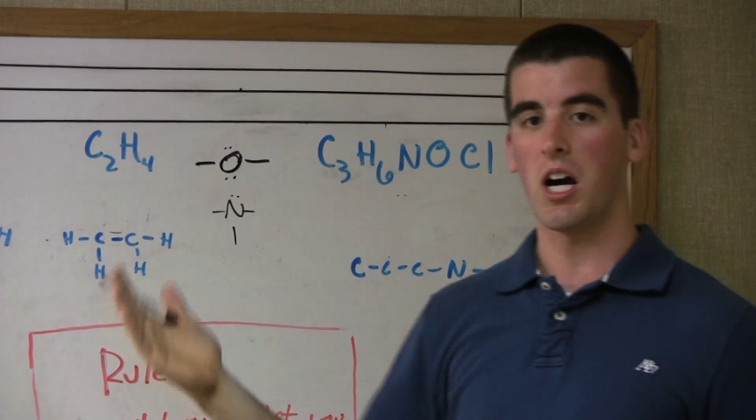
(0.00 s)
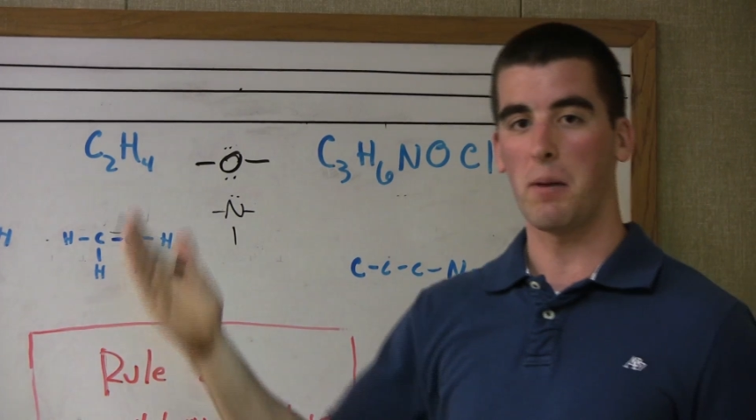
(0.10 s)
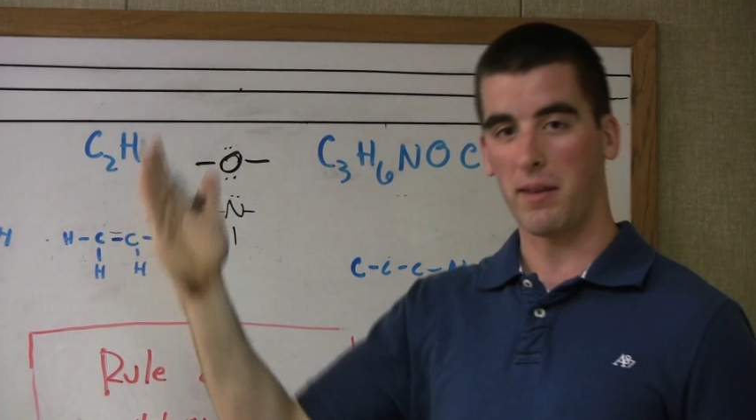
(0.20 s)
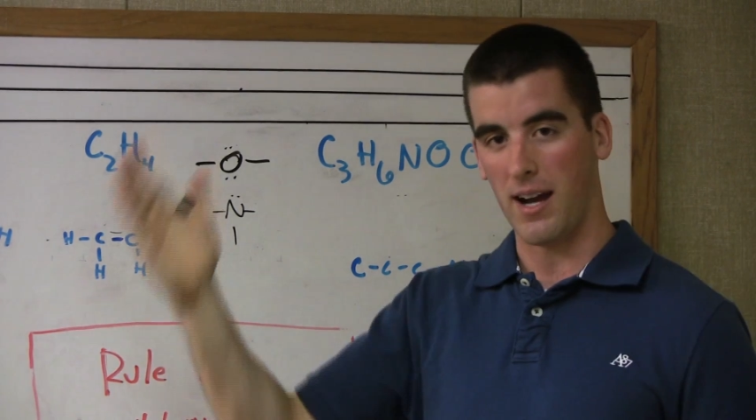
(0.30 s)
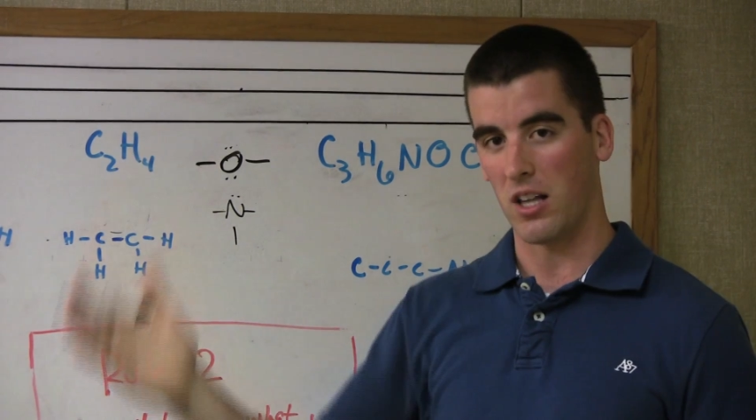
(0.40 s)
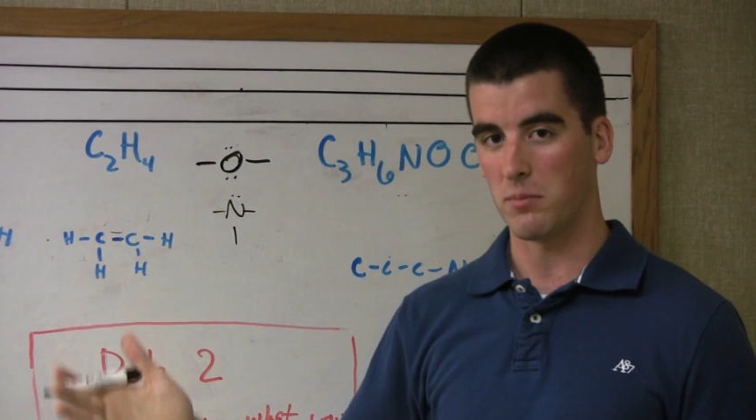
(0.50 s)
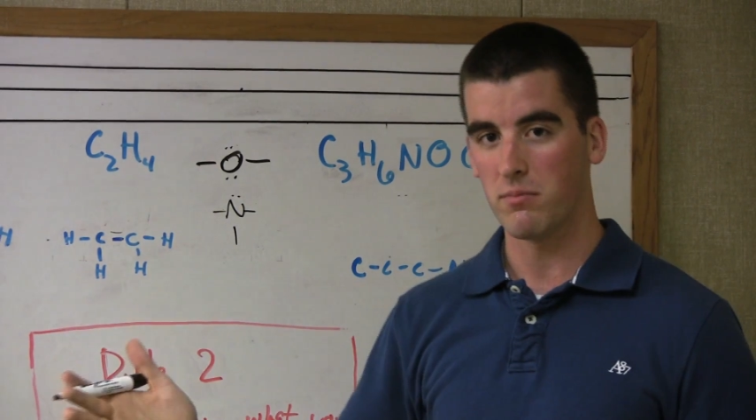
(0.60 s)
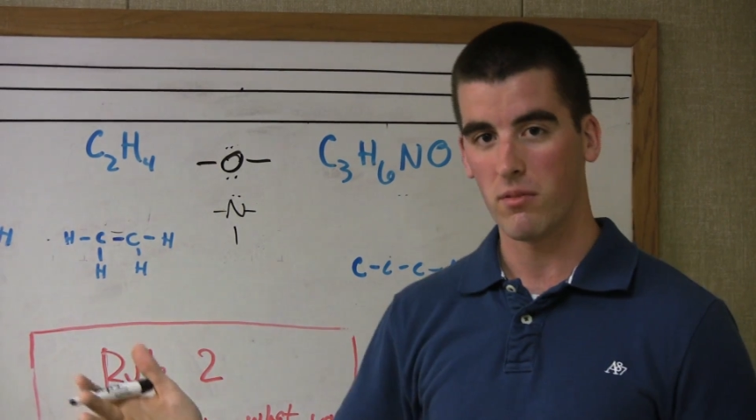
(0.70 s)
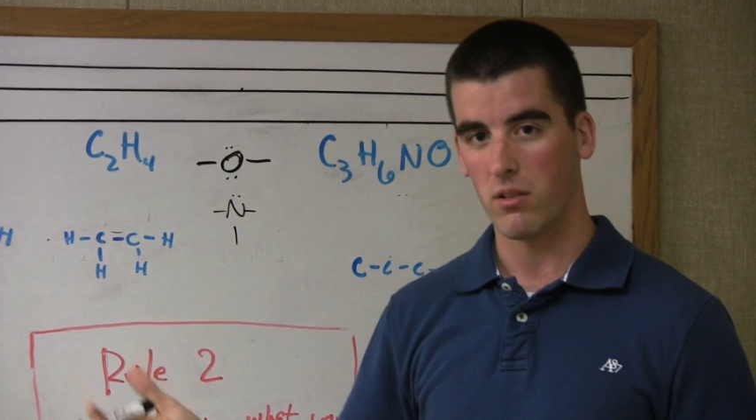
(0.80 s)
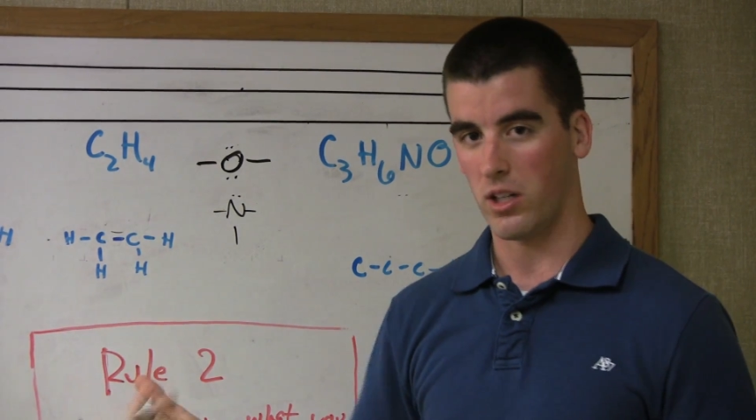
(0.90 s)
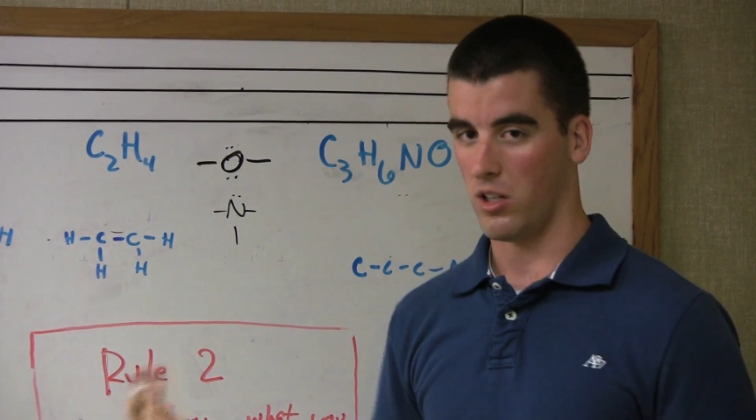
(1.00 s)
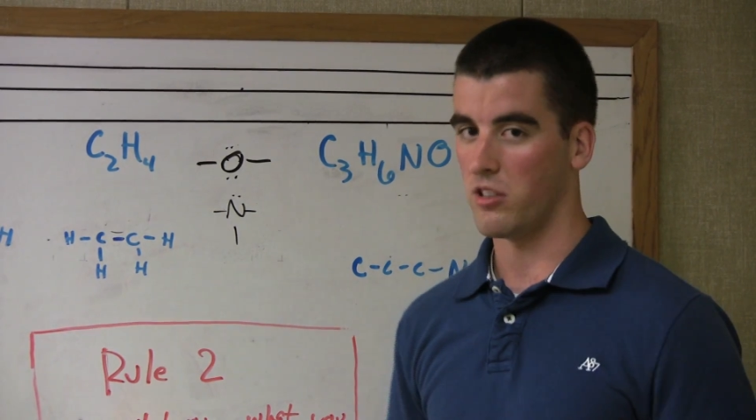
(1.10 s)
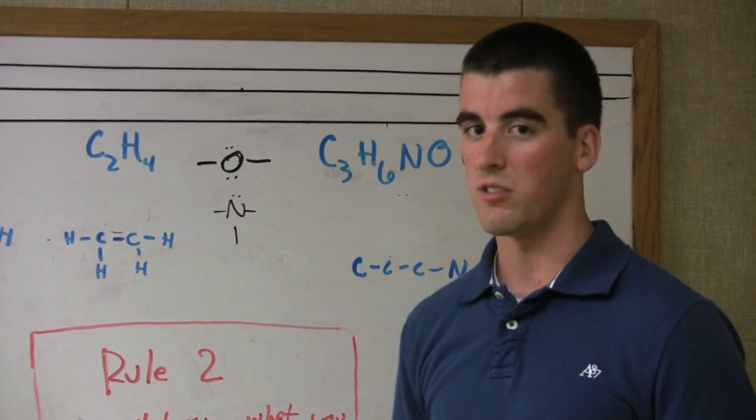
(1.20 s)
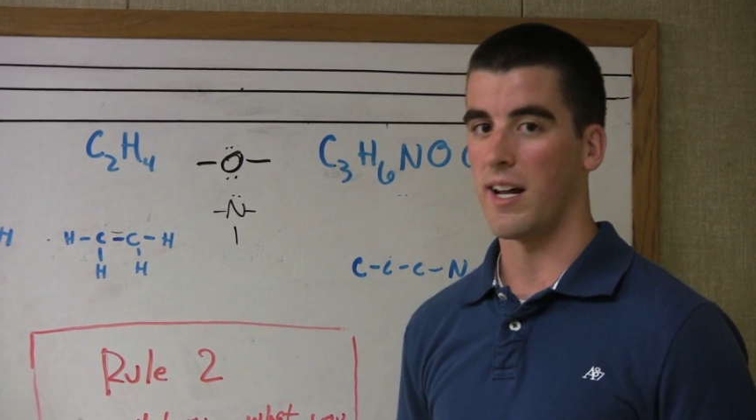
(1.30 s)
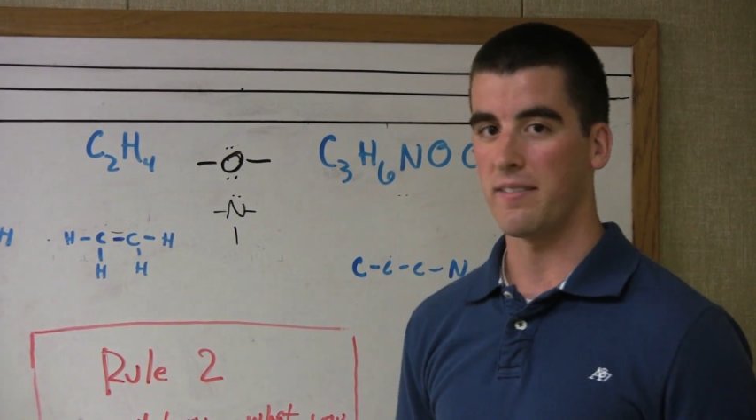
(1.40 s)
column, like
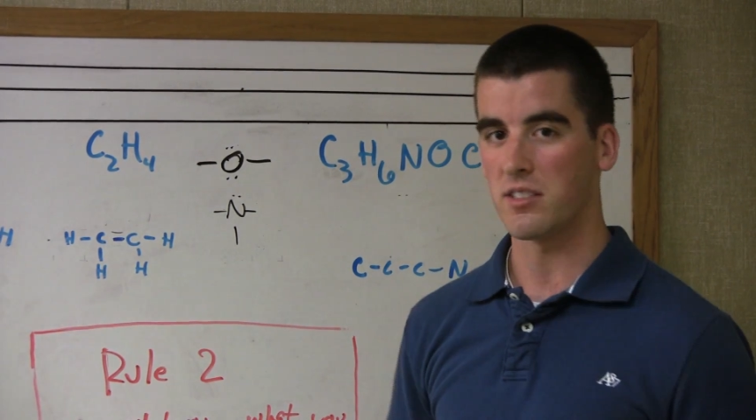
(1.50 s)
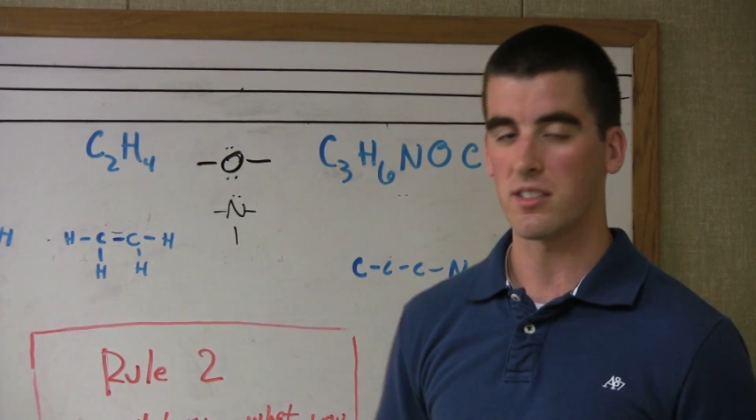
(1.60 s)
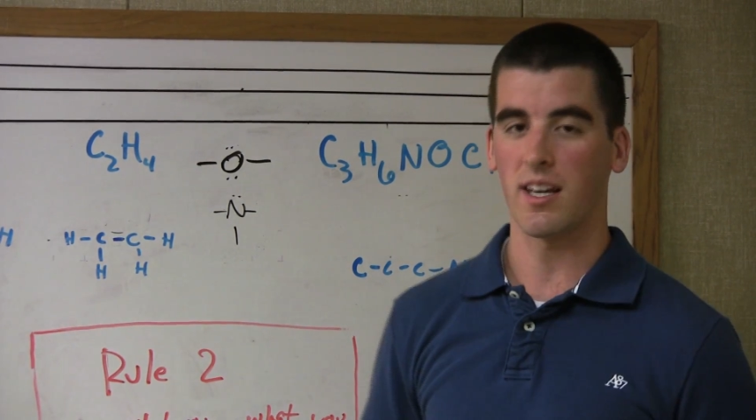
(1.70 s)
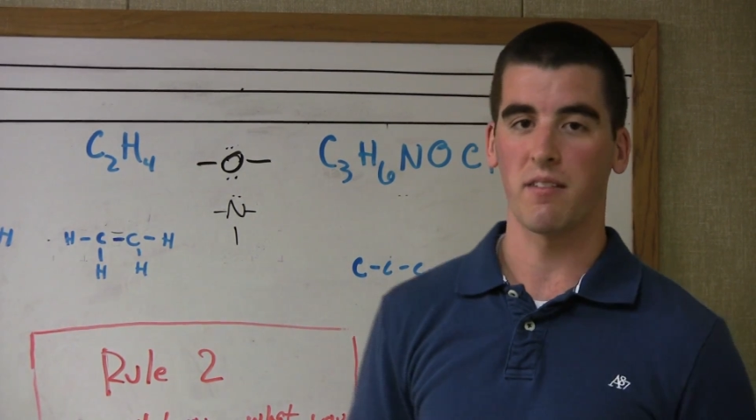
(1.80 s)
nitrogen obviously,